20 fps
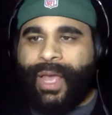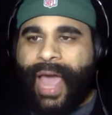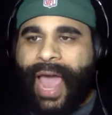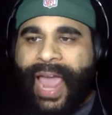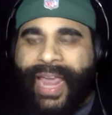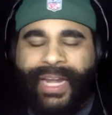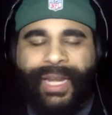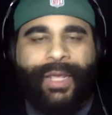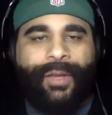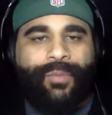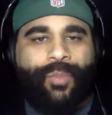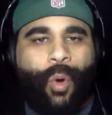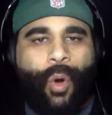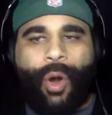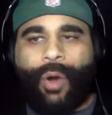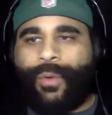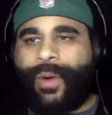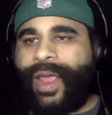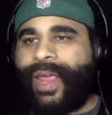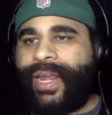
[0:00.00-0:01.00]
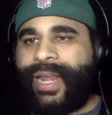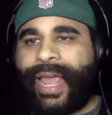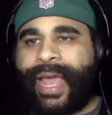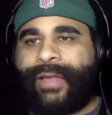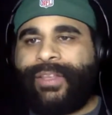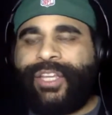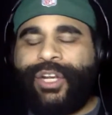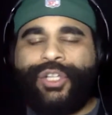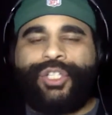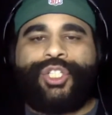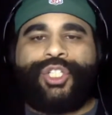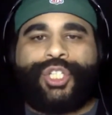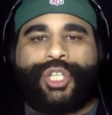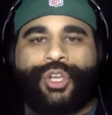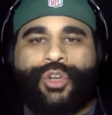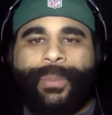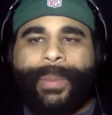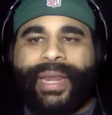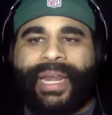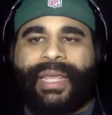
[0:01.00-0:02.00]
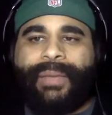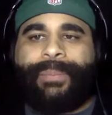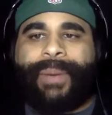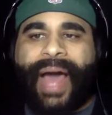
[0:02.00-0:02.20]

I need more right now. There's too many